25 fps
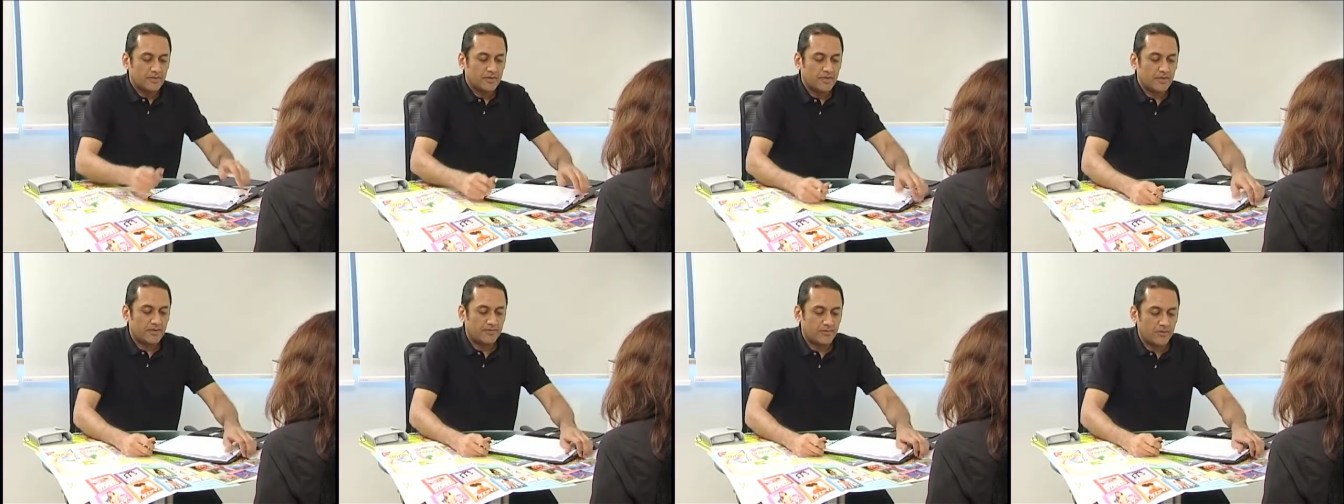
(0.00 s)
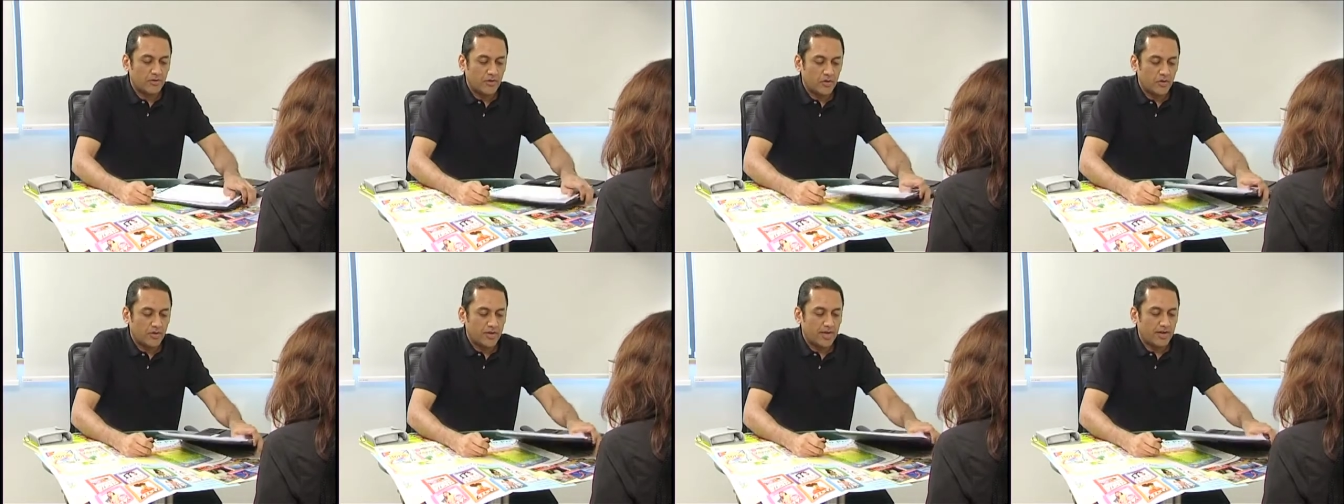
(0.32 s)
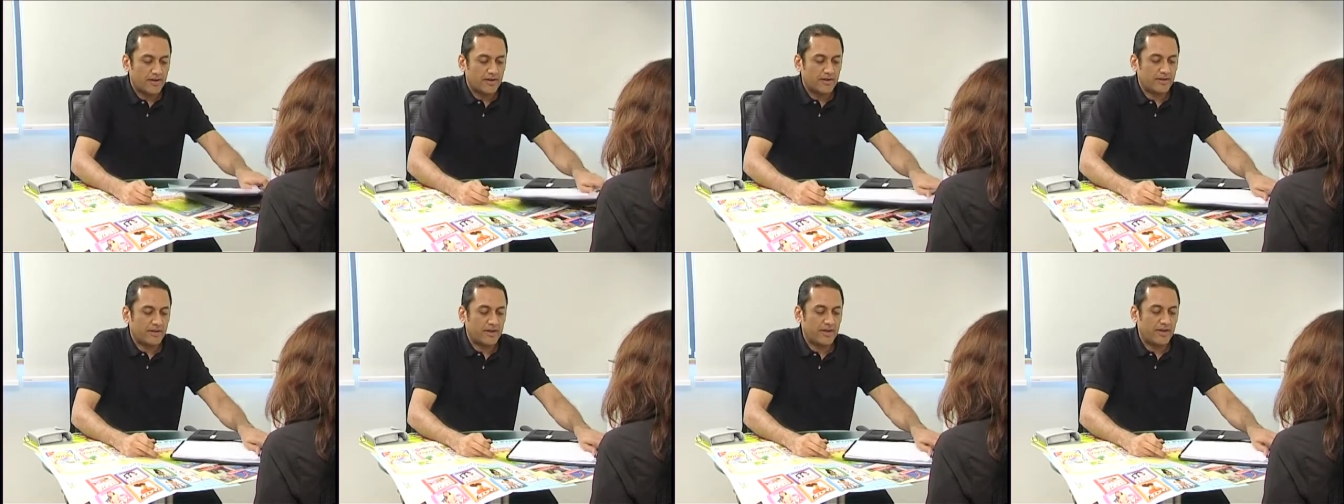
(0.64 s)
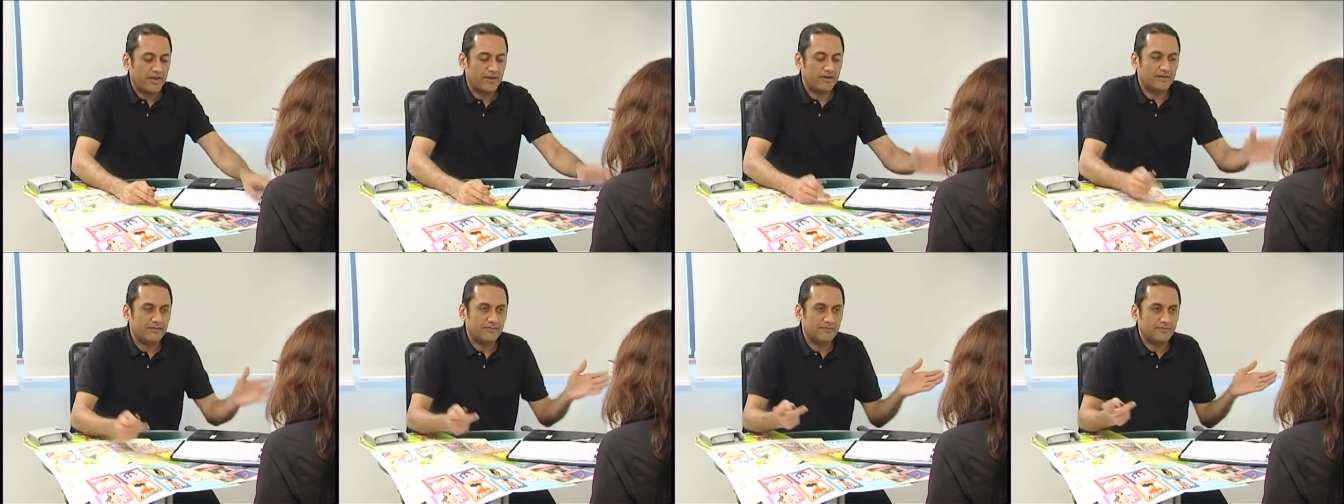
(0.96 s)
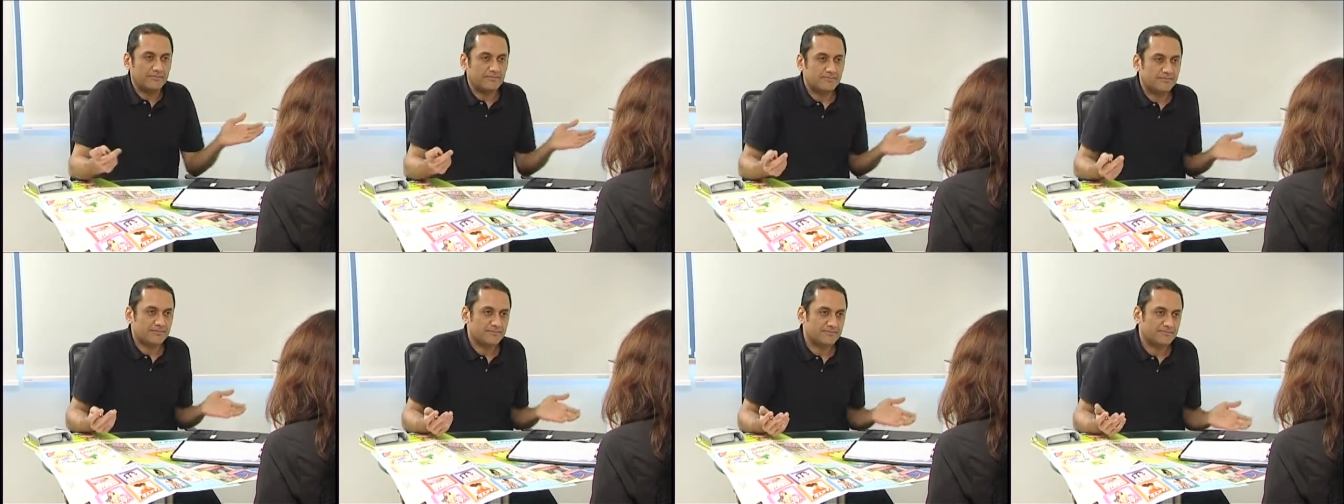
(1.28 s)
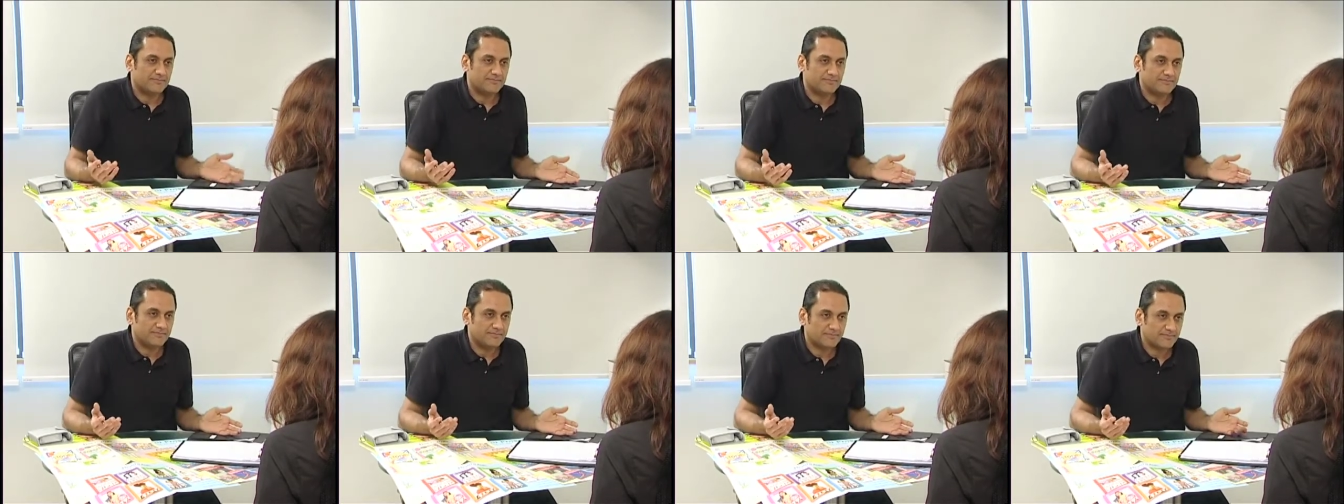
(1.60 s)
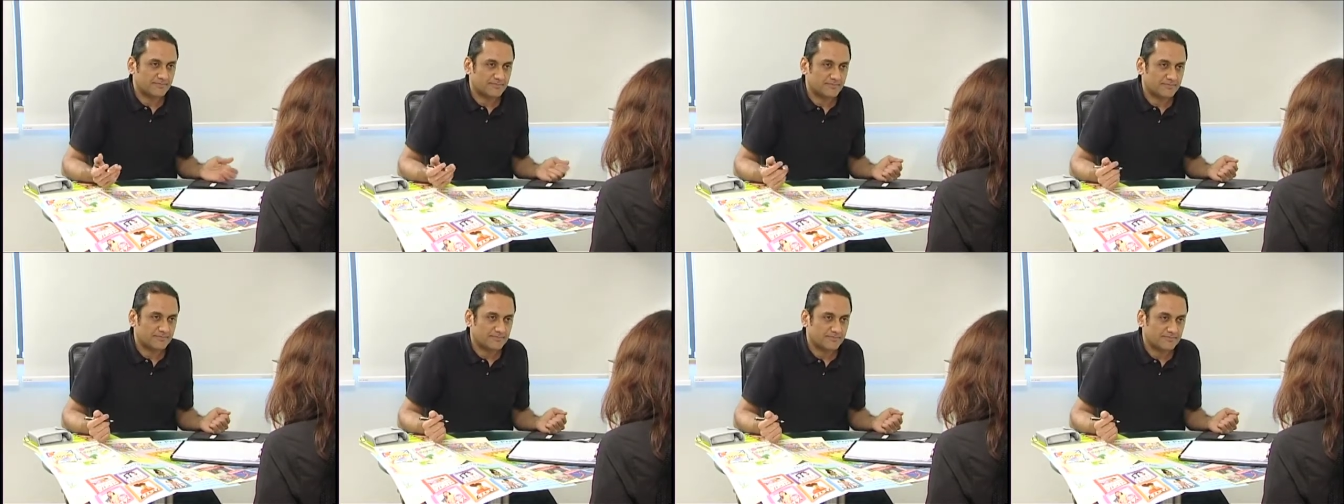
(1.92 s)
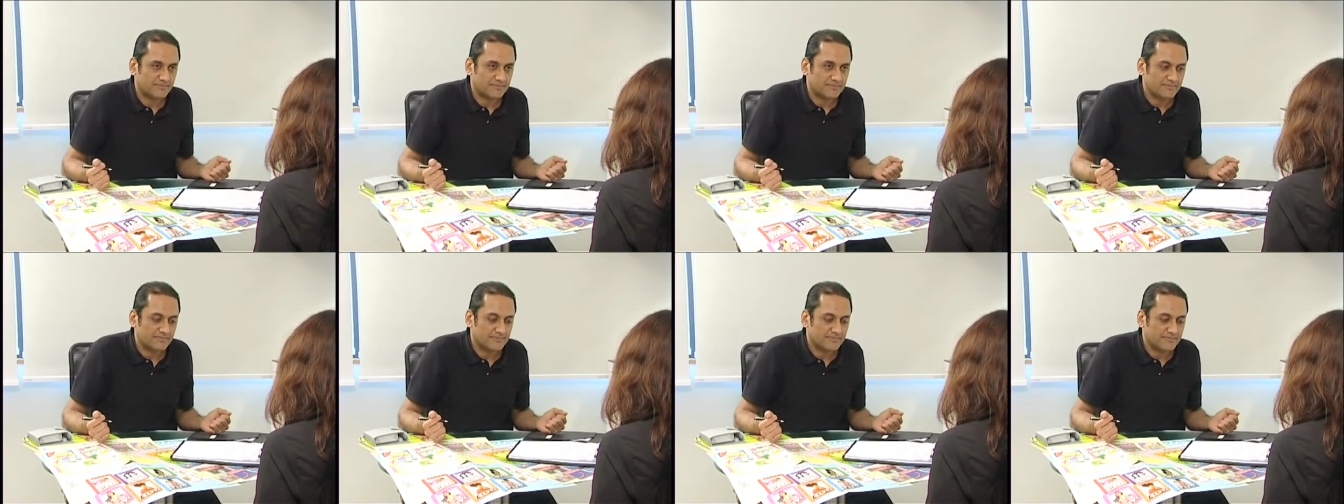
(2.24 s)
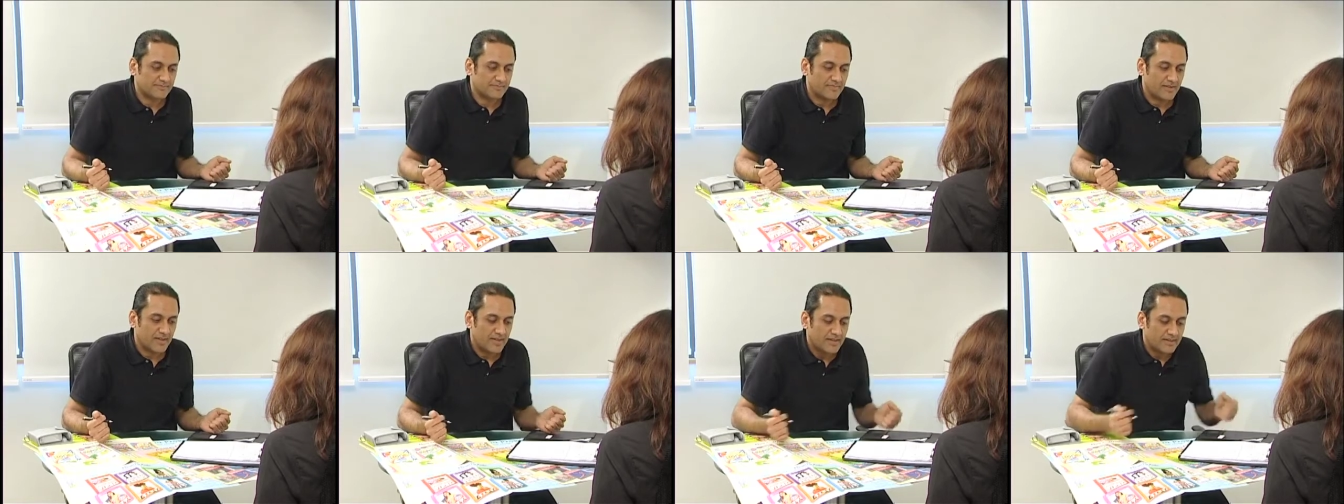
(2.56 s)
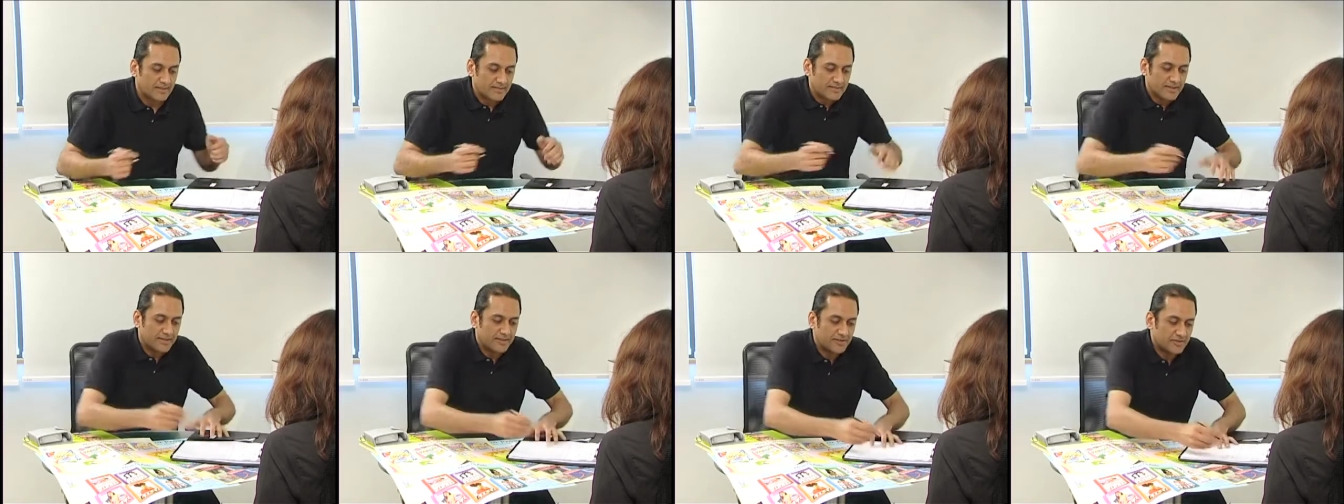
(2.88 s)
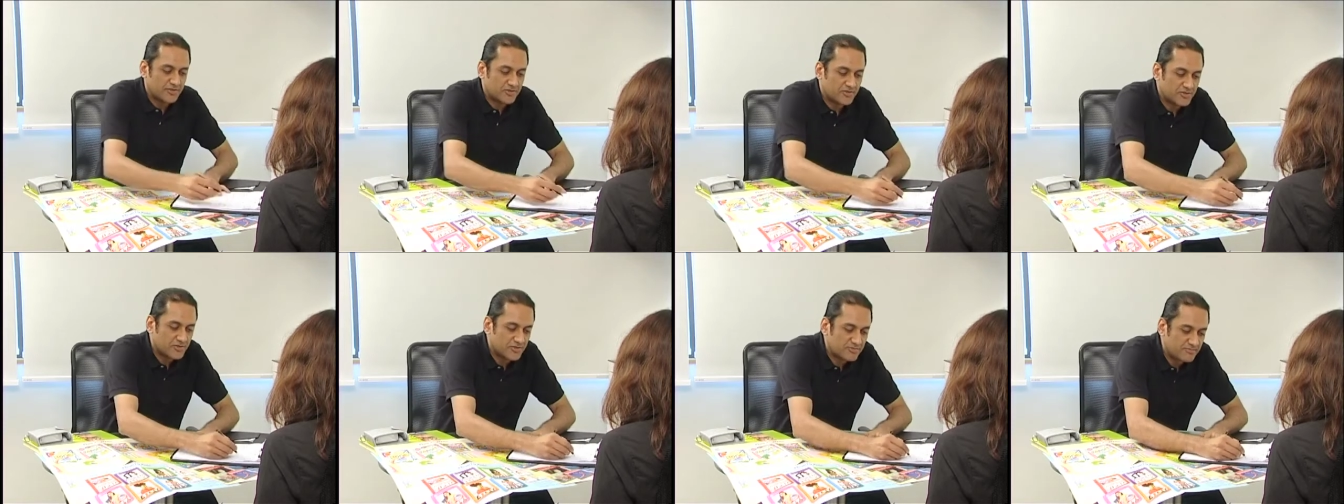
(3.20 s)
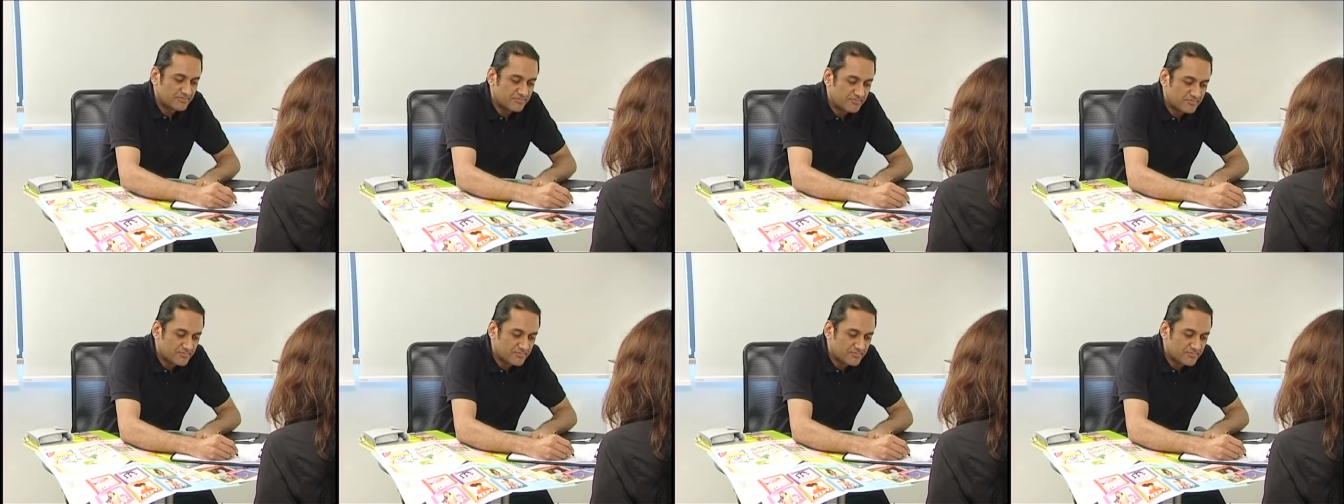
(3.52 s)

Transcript: if you look at it again, there is